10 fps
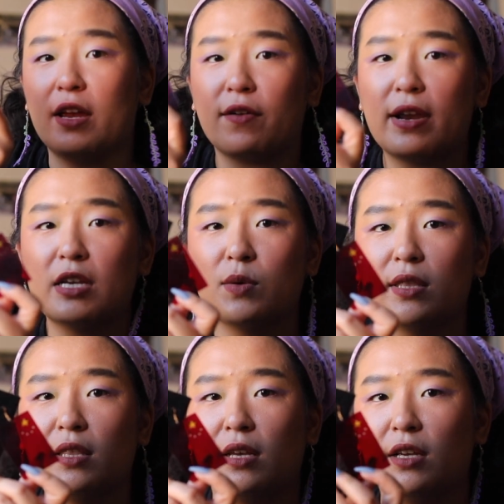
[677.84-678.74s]
earrings
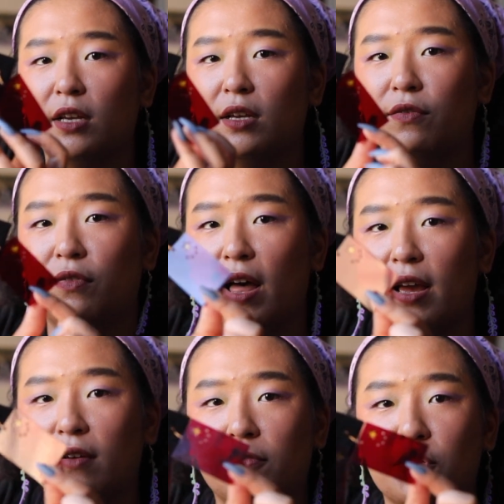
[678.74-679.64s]
with the
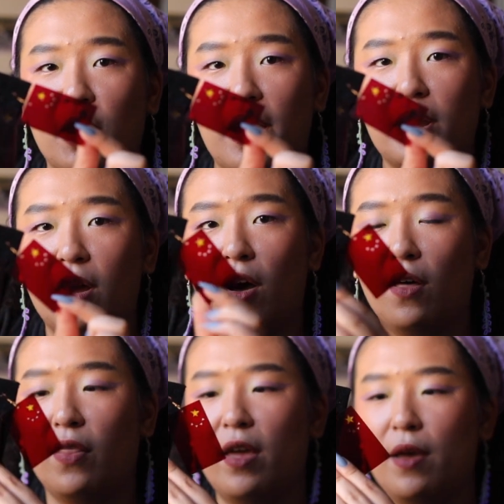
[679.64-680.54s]
flag of China
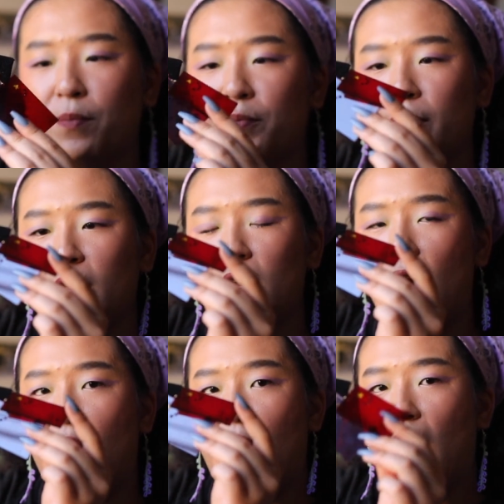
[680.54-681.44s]
on them,
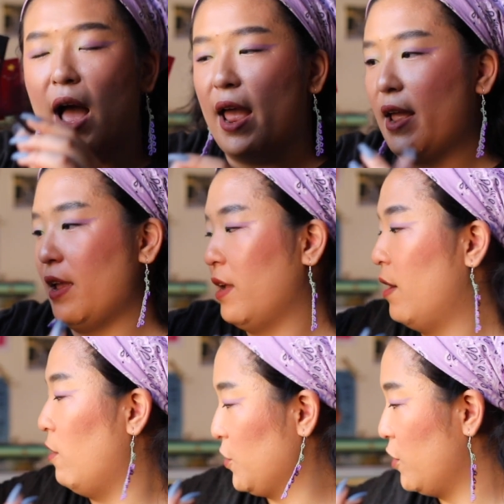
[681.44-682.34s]
I
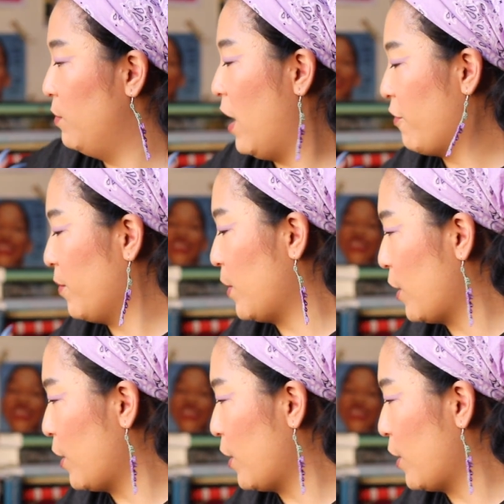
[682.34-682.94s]
also bought from